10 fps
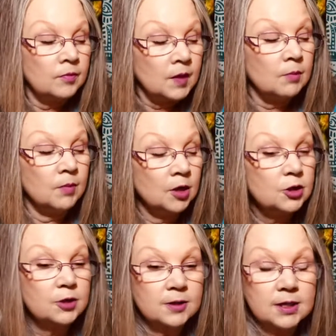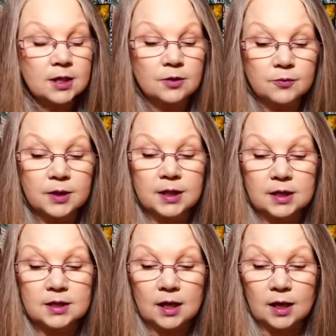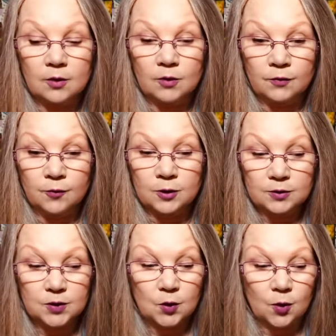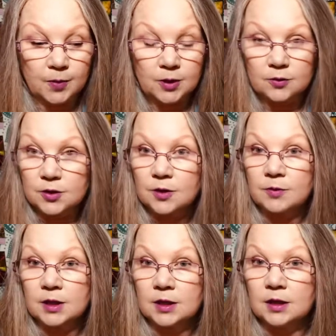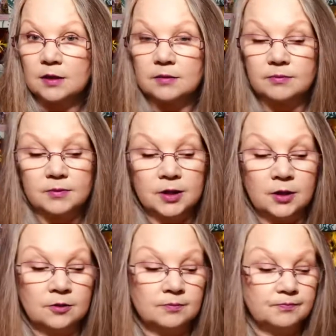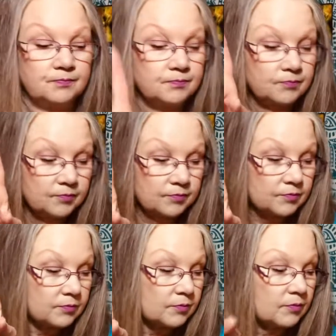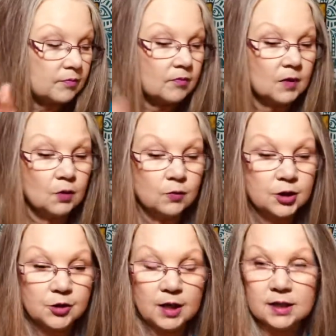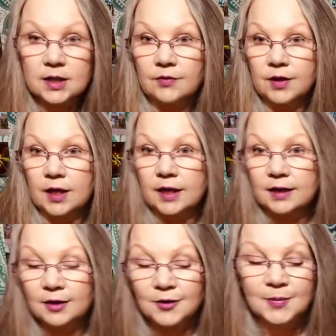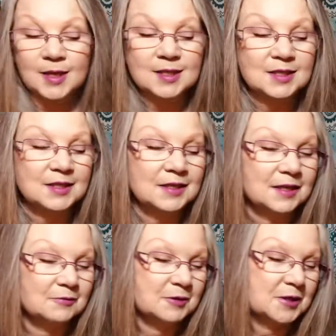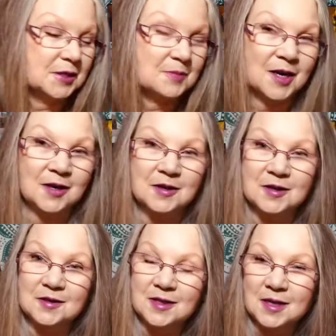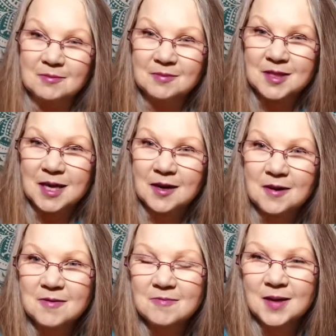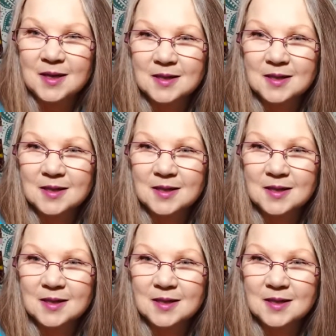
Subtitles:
March looks like a really exciting one for you, Scorpio. So I'm gonna, you know, wish you guys love and light, all the best, and we'll see you back here another time. Take care. Bye.